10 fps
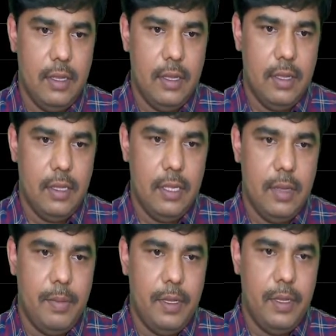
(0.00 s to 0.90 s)
A,
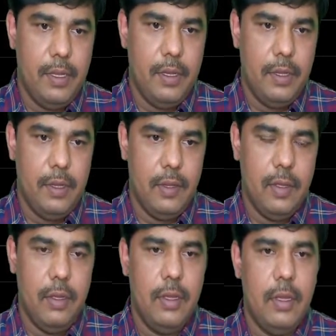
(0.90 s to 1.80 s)
B.
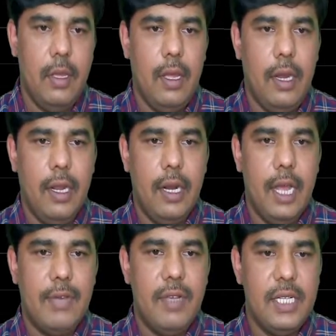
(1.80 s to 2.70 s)
And
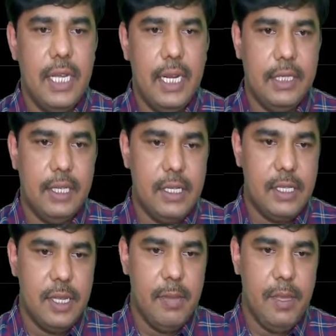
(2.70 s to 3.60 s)
clockwise direction,
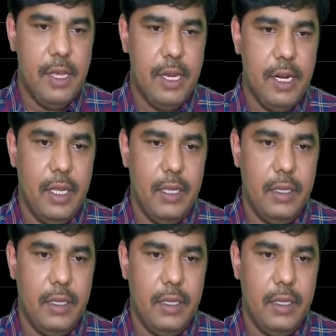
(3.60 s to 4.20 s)
C, B, A, D.